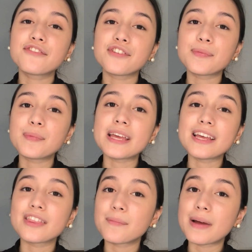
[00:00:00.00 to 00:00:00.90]
for
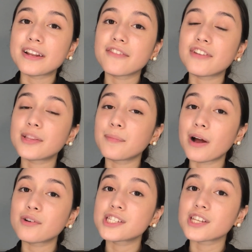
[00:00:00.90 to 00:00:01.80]
being the Benefit
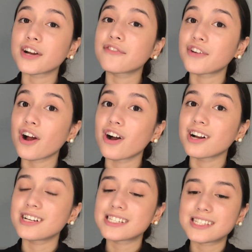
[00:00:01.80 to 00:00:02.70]
Brow Star for
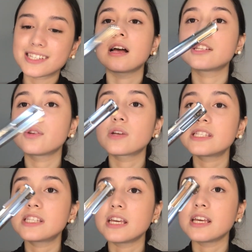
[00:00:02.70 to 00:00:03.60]
August. As you
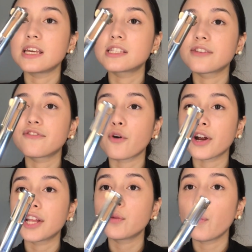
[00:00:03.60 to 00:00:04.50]
can see, it's a
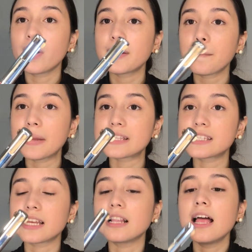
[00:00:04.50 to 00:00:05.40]
4-in-1
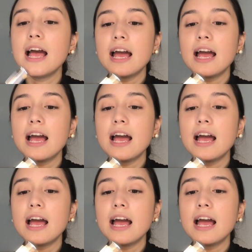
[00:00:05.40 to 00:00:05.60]
pencil.